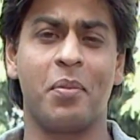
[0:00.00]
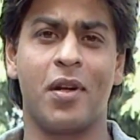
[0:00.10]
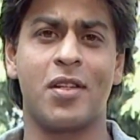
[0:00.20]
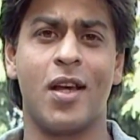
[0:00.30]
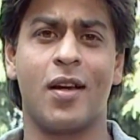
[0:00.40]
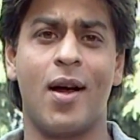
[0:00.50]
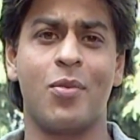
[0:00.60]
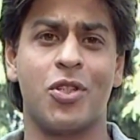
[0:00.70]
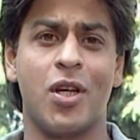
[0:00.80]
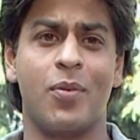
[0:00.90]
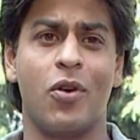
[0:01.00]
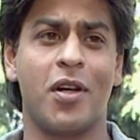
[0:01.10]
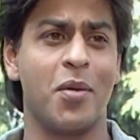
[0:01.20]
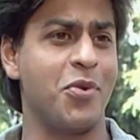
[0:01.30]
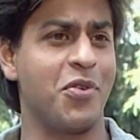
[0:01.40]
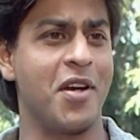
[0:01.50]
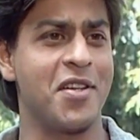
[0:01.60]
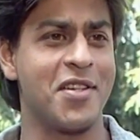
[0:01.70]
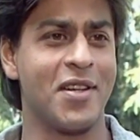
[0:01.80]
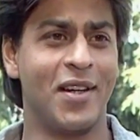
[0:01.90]
but it's like Ram Aur Shyam gone
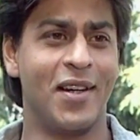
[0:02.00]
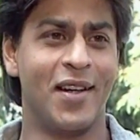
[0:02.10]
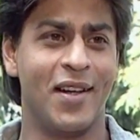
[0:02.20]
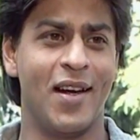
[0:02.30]
computerized, okay.